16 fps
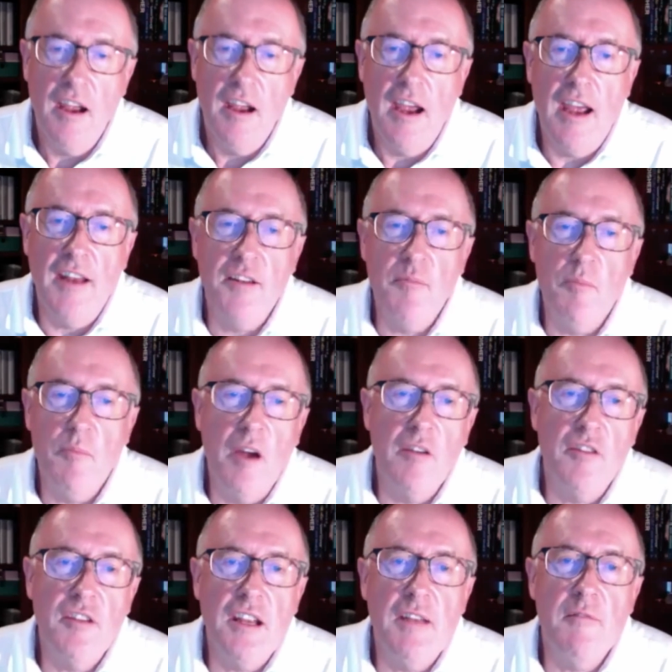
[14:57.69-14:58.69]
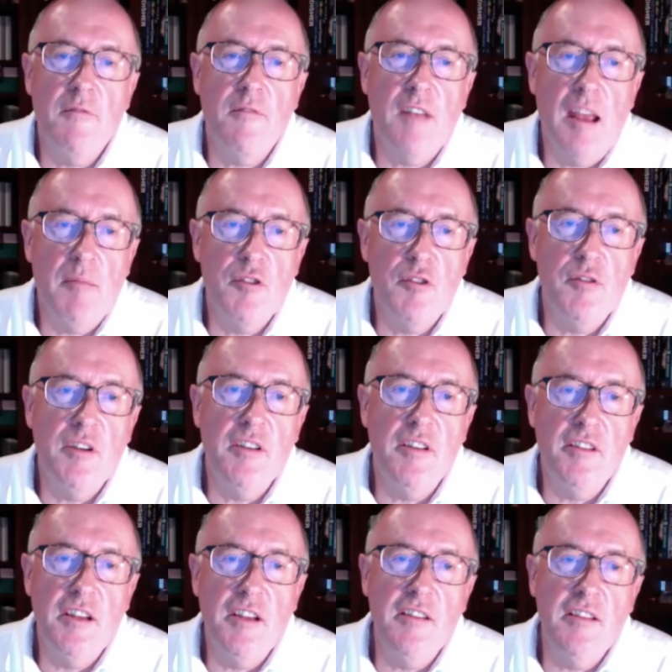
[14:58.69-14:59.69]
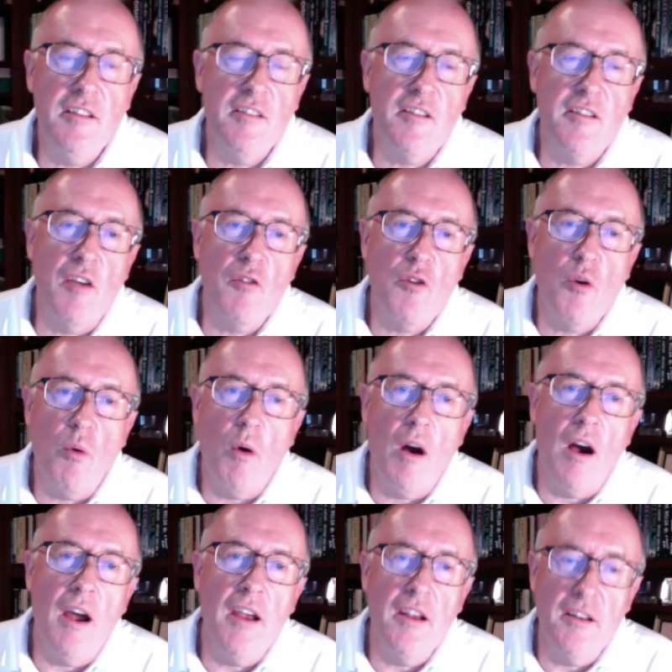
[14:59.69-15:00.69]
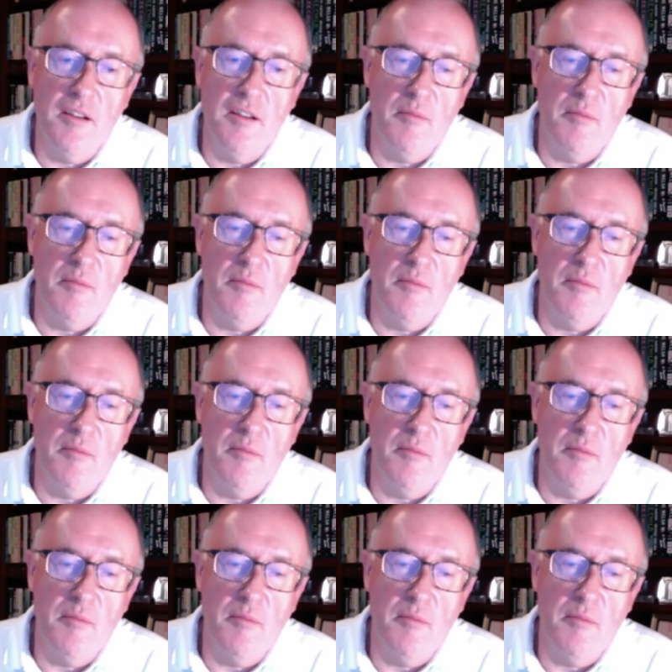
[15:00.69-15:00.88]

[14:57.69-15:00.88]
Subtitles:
and most inflammatory diseases go quiet in